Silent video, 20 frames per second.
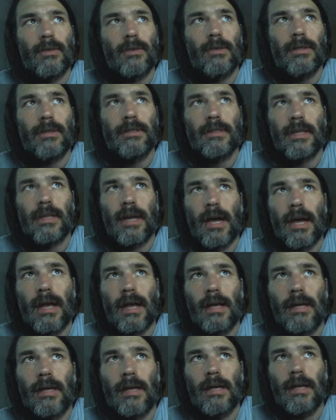the ones that
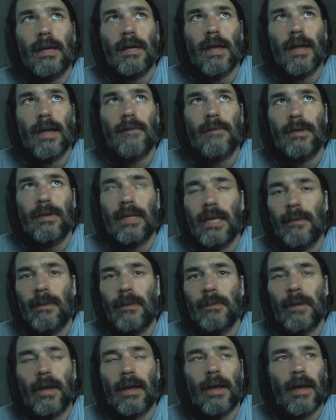I have been
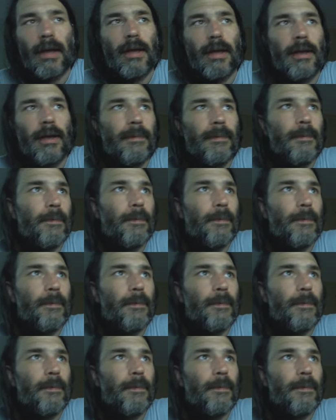keeping my eye on.